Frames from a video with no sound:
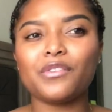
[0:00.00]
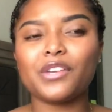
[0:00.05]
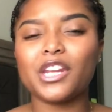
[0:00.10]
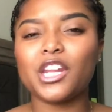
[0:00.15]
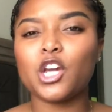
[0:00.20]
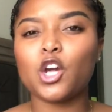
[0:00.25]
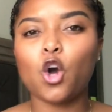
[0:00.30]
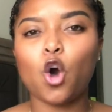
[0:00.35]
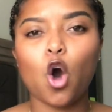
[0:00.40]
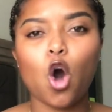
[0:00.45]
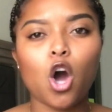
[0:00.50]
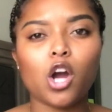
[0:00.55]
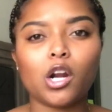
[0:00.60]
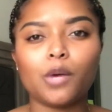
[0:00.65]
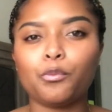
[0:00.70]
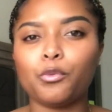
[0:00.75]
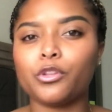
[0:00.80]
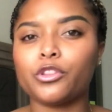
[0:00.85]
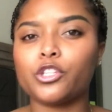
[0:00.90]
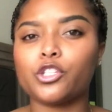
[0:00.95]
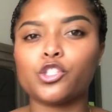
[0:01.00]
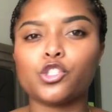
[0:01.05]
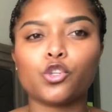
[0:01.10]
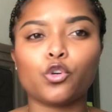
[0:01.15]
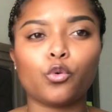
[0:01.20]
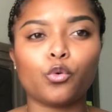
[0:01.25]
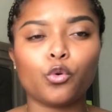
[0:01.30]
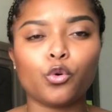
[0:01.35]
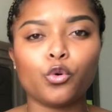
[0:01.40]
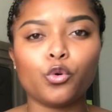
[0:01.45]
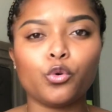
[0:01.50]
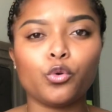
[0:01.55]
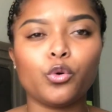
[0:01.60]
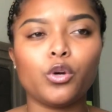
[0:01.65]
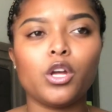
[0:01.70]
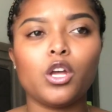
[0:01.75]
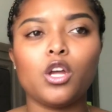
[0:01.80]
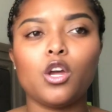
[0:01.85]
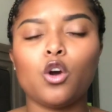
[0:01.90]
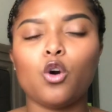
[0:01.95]
getting caught up with this crew
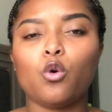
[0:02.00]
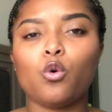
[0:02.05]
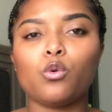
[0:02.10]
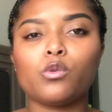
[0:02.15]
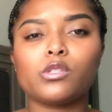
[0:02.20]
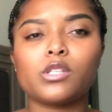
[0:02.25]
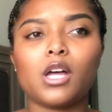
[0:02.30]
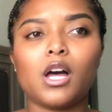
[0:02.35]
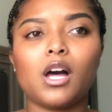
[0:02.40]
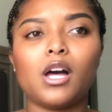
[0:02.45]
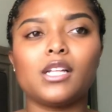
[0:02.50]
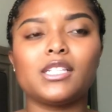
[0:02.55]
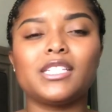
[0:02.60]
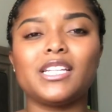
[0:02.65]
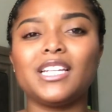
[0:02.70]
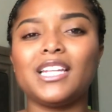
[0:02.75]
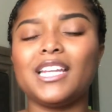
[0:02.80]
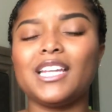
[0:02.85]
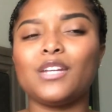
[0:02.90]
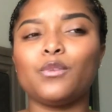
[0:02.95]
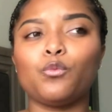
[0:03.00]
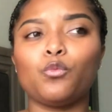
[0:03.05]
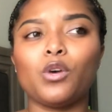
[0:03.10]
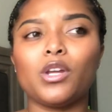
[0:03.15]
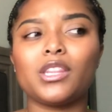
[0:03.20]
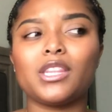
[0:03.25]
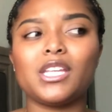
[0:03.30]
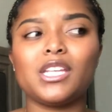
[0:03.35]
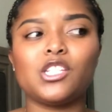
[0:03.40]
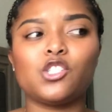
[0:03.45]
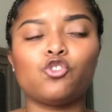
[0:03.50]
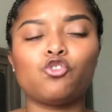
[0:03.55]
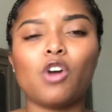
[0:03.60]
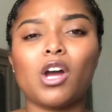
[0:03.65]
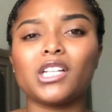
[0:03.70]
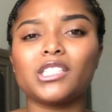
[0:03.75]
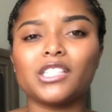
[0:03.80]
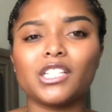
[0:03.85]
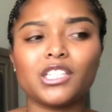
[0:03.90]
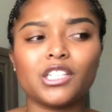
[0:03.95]
who's dealing with these
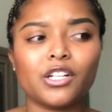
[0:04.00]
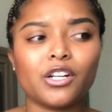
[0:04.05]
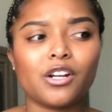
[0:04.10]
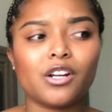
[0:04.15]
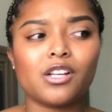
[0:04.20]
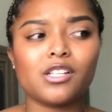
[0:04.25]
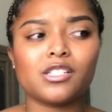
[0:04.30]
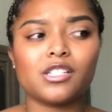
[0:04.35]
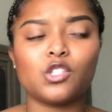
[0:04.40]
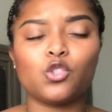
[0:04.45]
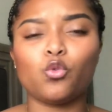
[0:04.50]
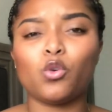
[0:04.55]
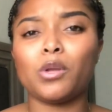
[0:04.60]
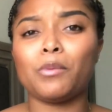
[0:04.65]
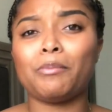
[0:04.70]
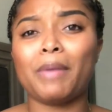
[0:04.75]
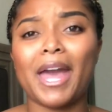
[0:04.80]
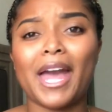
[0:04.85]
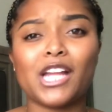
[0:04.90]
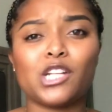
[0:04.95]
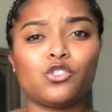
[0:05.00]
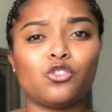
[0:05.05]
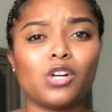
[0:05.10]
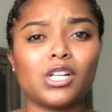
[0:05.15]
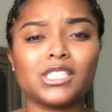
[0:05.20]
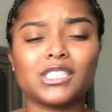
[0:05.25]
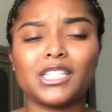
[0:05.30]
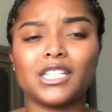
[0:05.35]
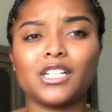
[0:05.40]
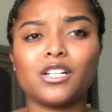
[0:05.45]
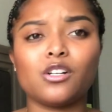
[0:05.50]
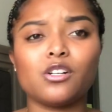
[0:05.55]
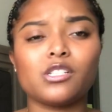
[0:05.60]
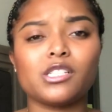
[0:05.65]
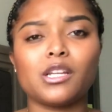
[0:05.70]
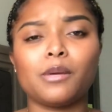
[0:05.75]
drug dealers and doing bad drug deals.